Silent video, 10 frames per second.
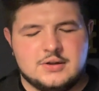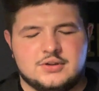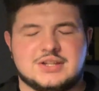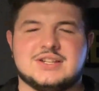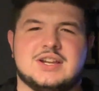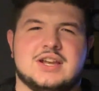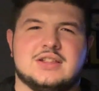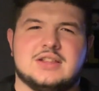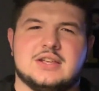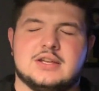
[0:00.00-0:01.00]
They did it
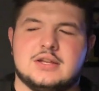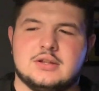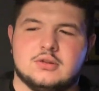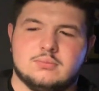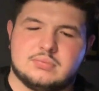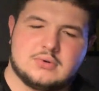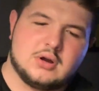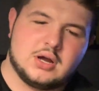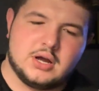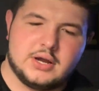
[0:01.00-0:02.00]
in the
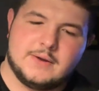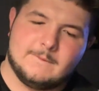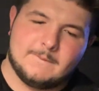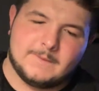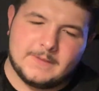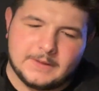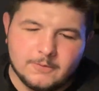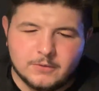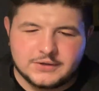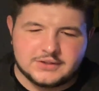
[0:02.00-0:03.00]
LeBron. I think
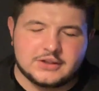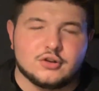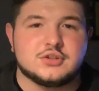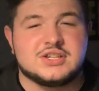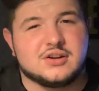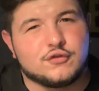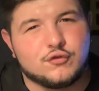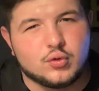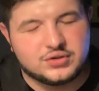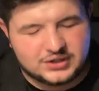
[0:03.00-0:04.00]
it was the 13 or
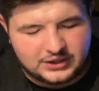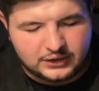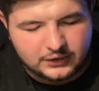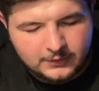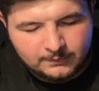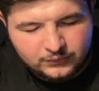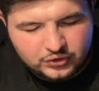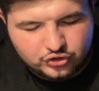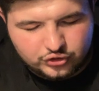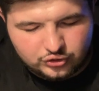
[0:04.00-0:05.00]
14
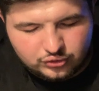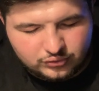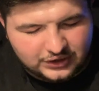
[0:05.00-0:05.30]
shoe.